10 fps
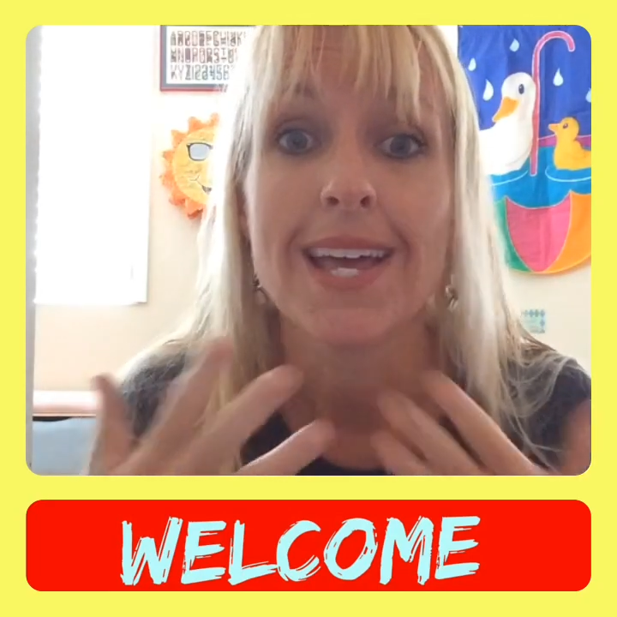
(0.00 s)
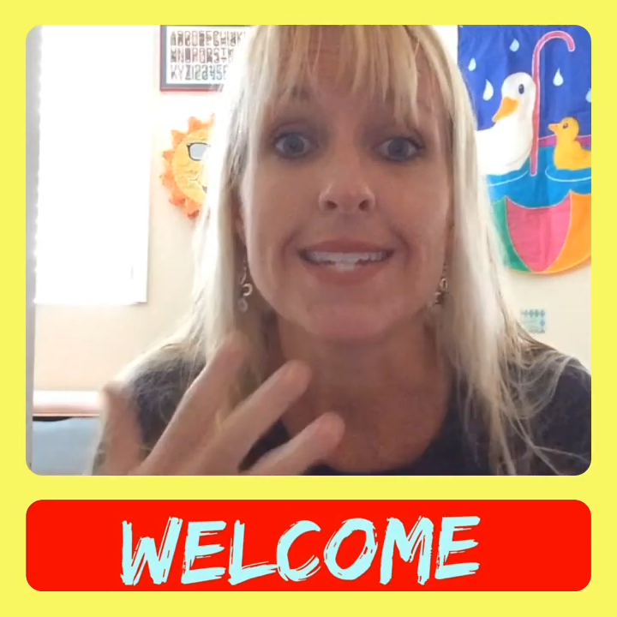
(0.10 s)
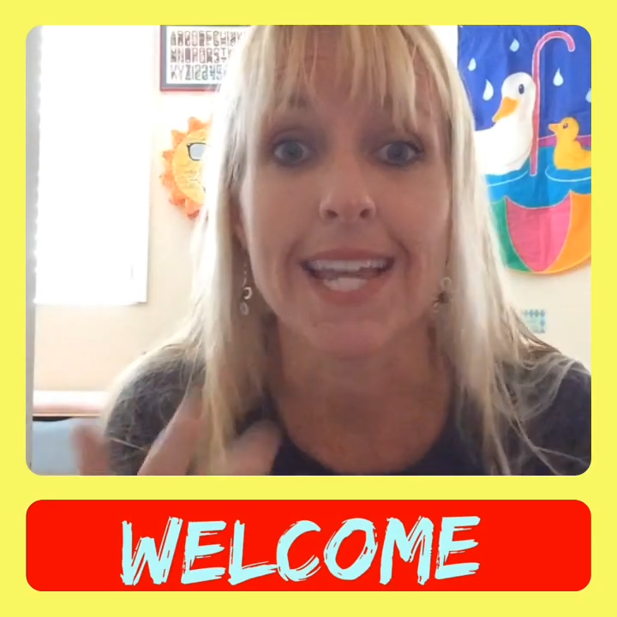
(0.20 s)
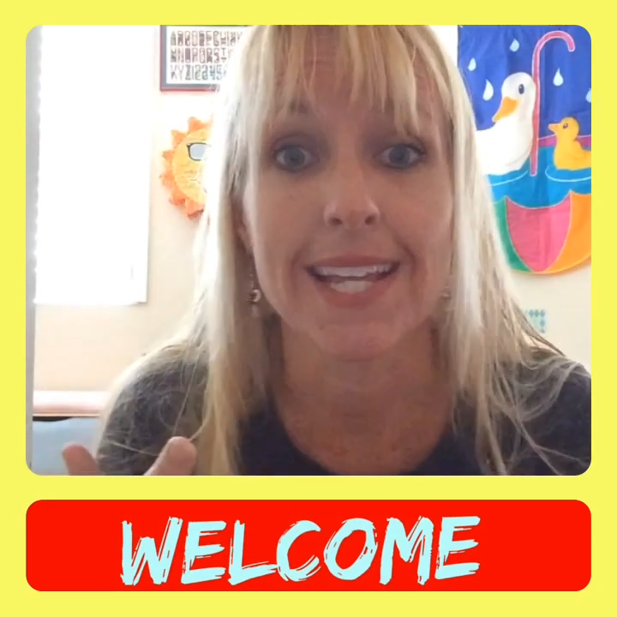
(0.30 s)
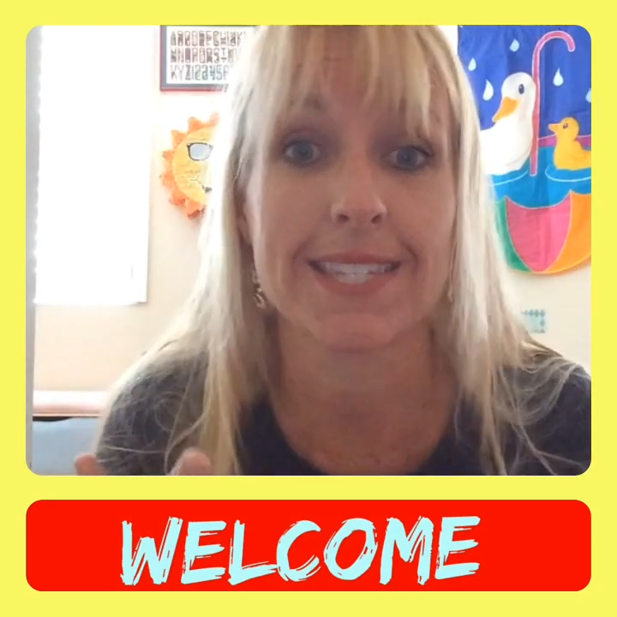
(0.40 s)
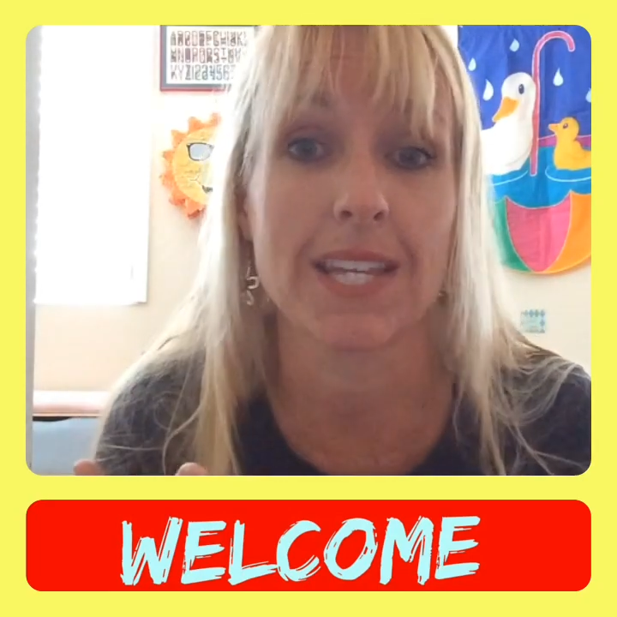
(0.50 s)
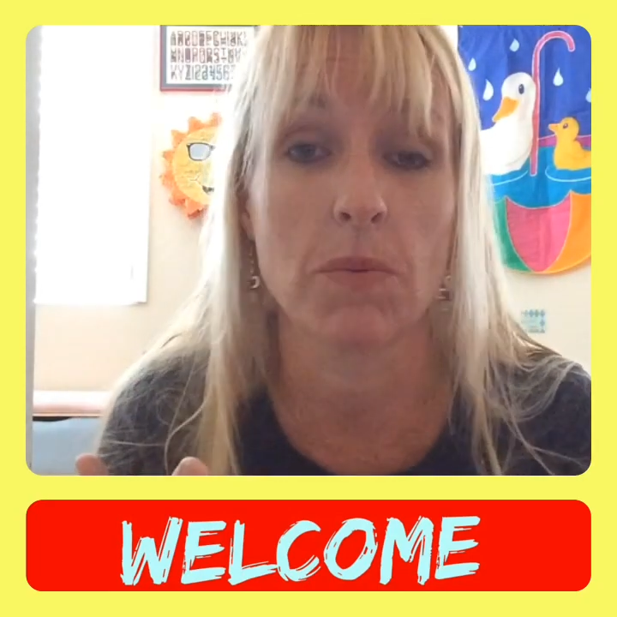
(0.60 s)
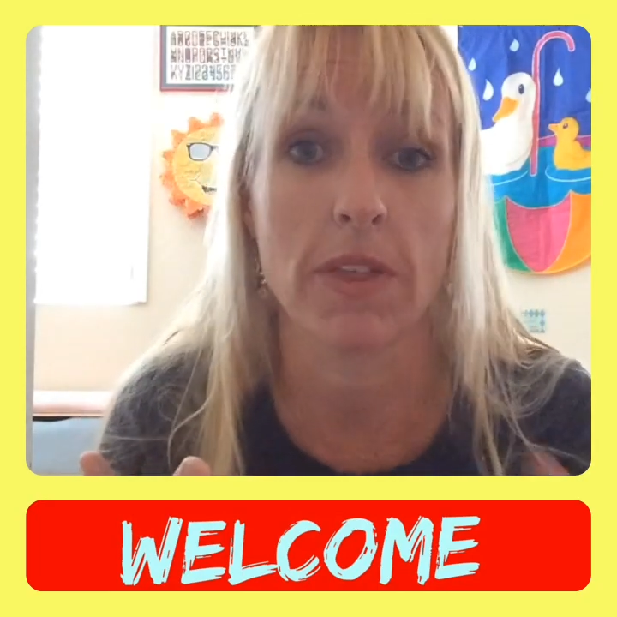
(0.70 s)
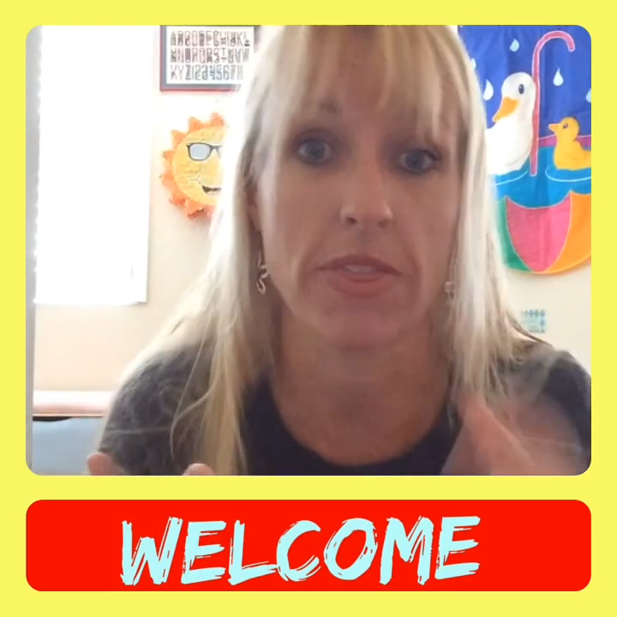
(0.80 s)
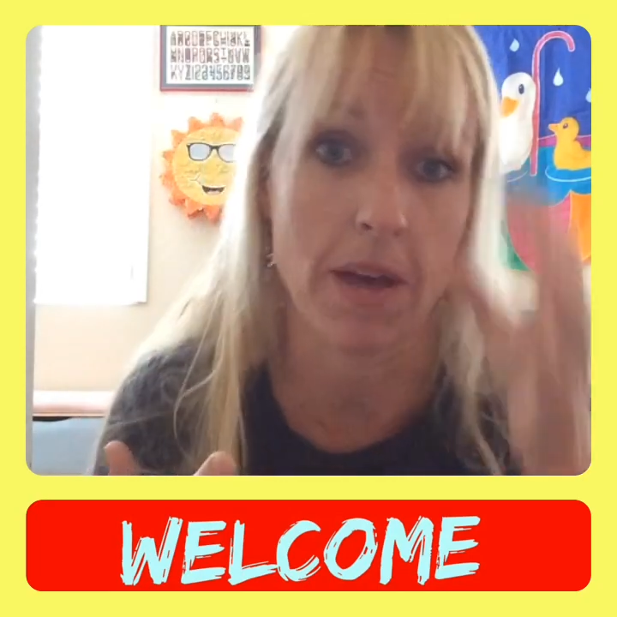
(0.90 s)
dancing
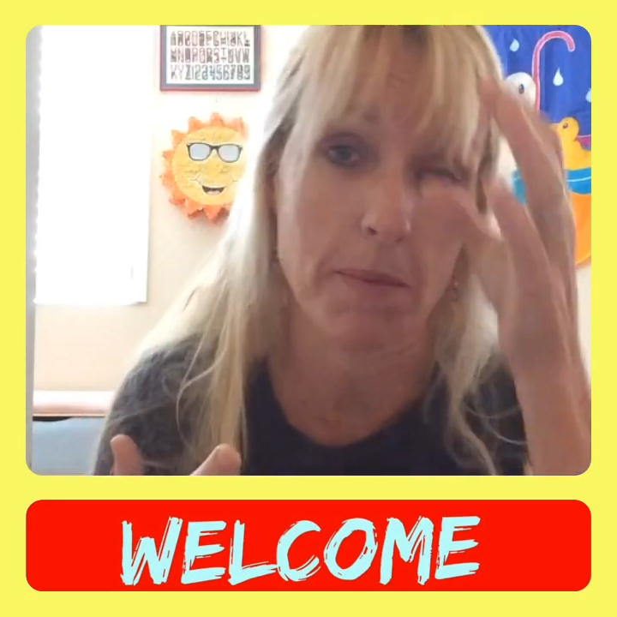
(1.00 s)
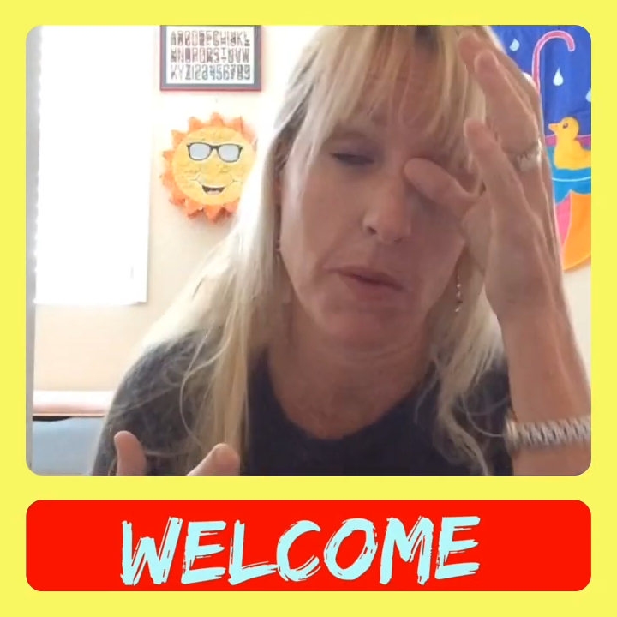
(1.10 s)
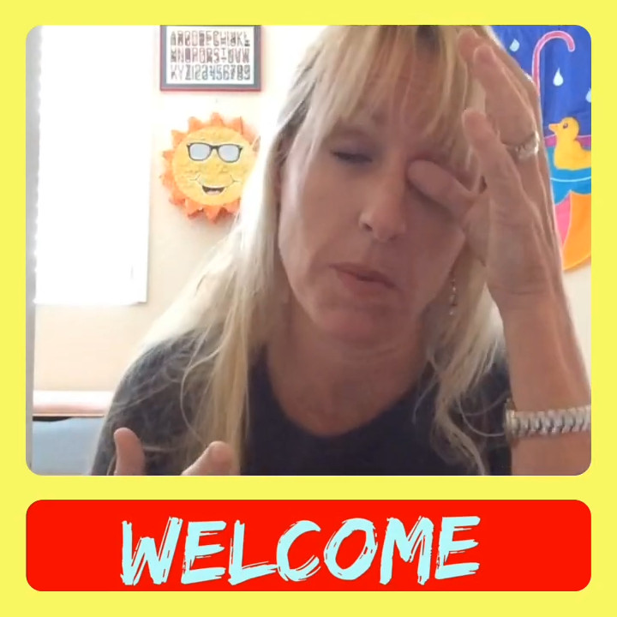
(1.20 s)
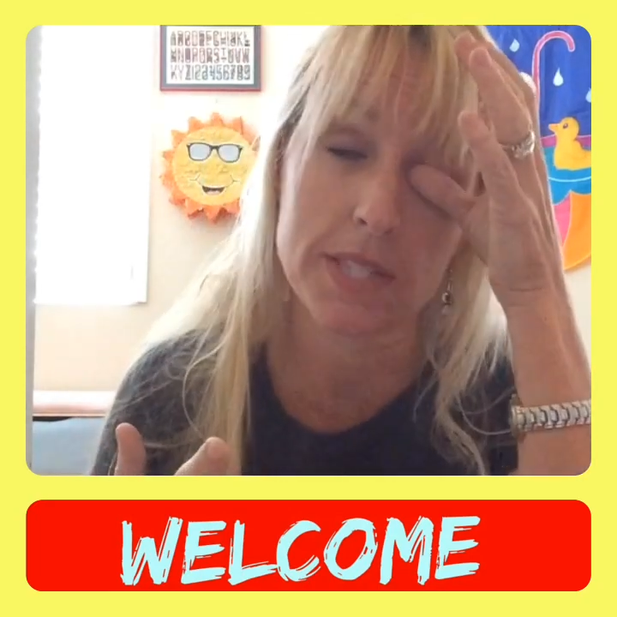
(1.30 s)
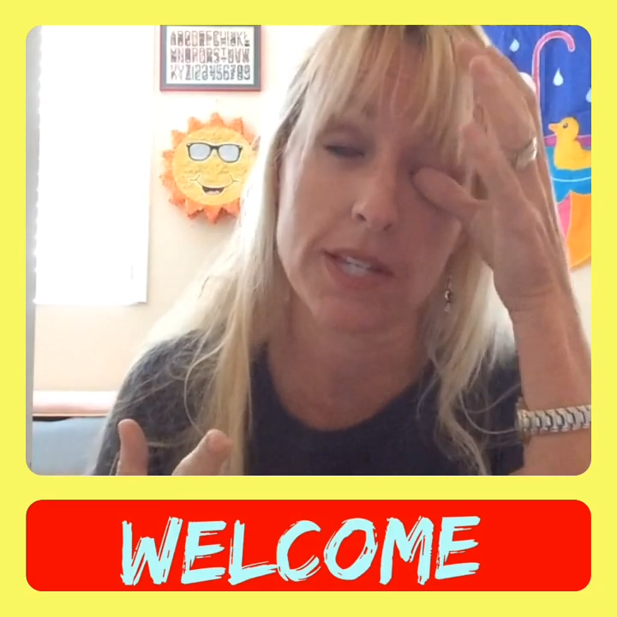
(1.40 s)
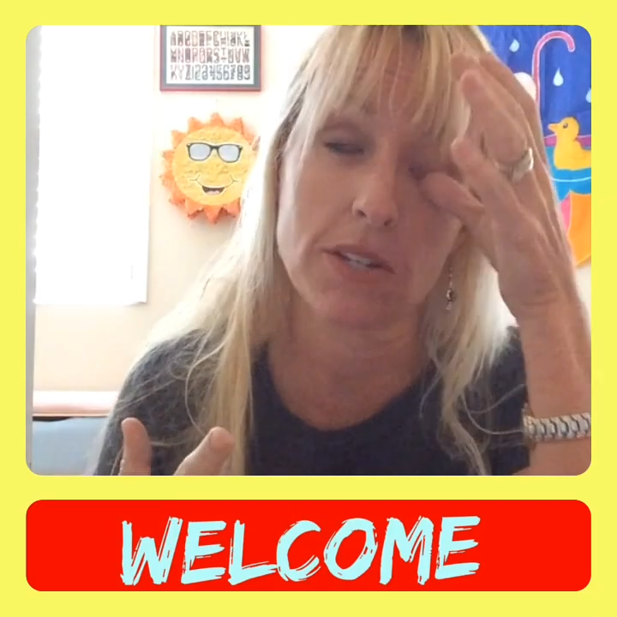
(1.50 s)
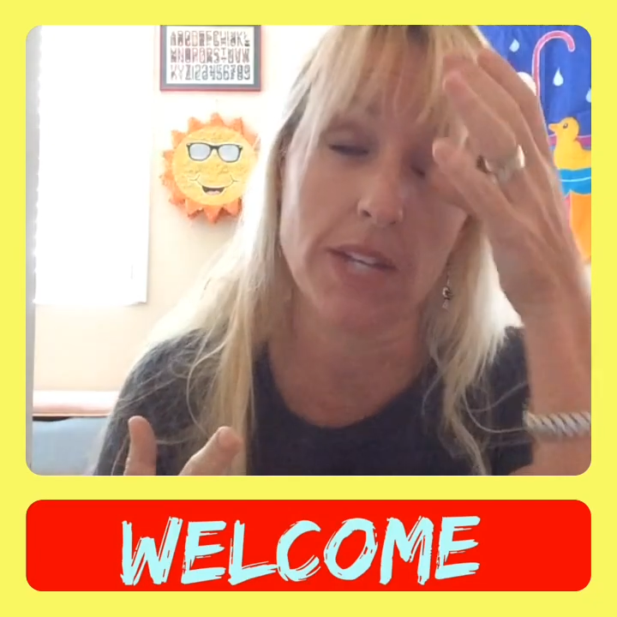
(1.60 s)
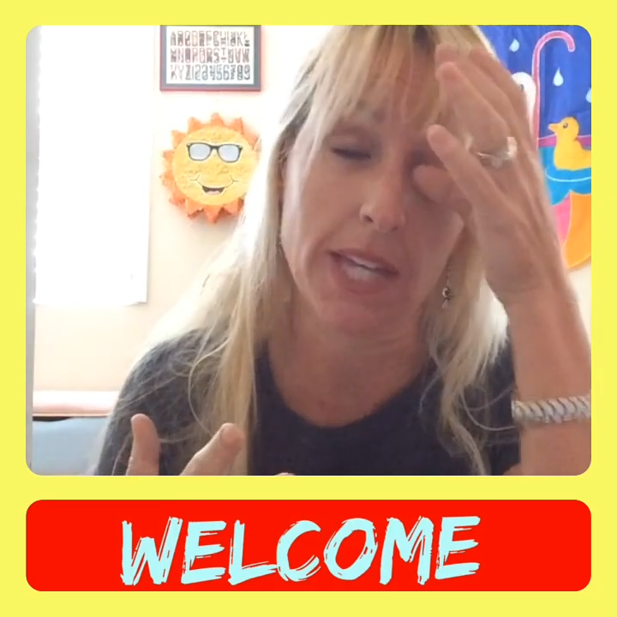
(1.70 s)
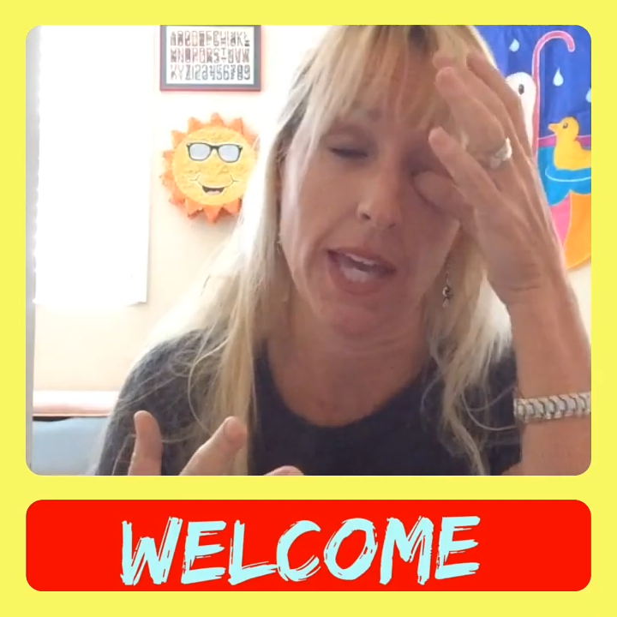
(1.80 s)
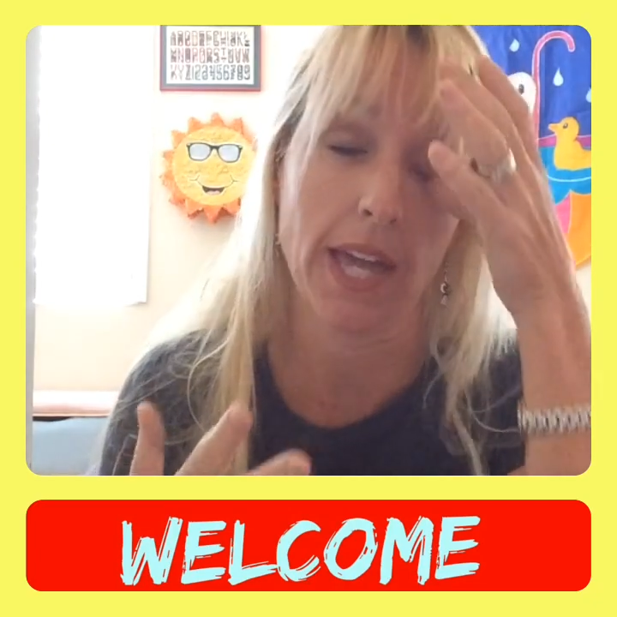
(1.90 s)
with them. It wasn't
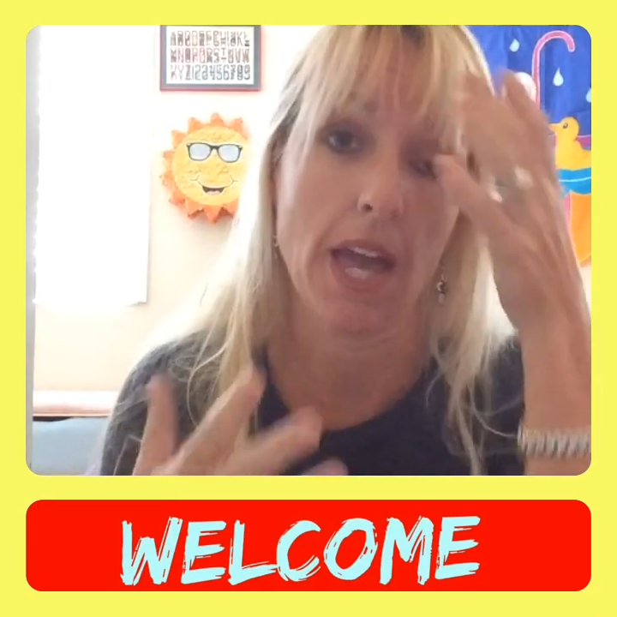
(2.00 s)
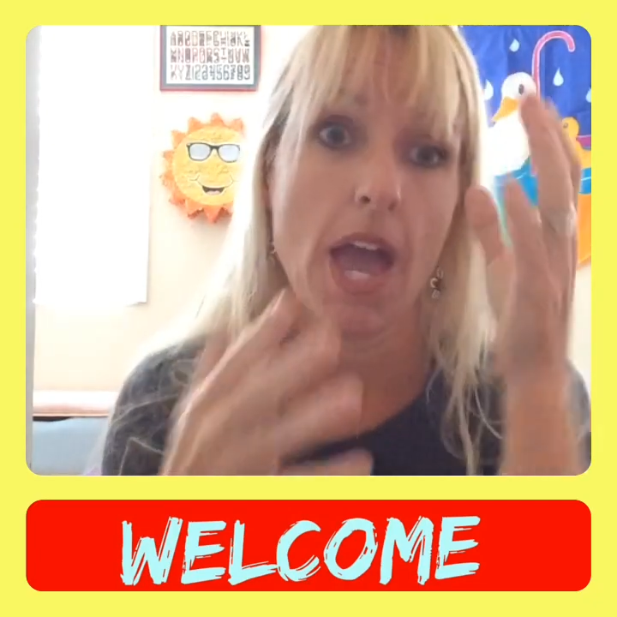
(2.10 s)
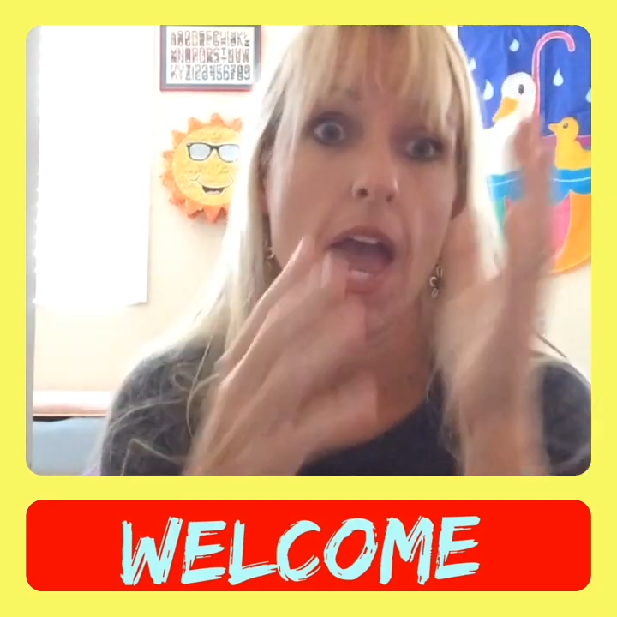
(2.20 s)
clicking.